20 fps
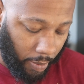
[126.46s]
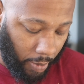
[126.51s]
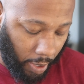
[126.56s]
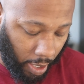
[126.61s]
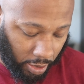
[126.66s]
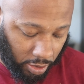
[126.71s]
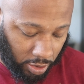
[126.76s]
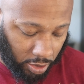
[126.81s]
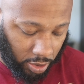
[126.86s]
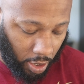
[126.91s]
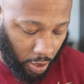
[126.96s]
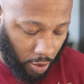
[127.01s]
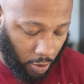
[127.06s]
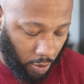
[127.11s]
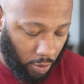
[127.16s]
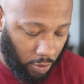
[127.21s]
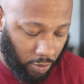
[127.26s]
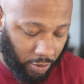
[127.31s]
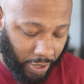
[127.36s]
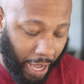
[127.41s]
And
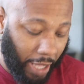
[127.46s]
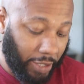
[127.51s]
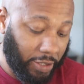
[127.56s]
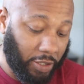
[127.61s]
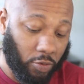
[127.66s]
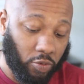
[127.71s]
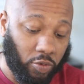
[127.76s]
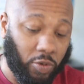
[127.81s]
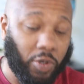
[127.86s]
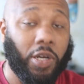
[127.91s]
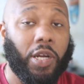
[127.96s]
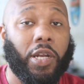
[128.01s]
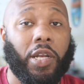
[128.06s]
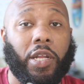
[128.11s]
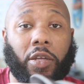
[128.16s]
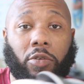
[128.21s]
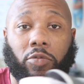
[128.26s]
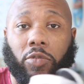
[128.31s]
so that's a really,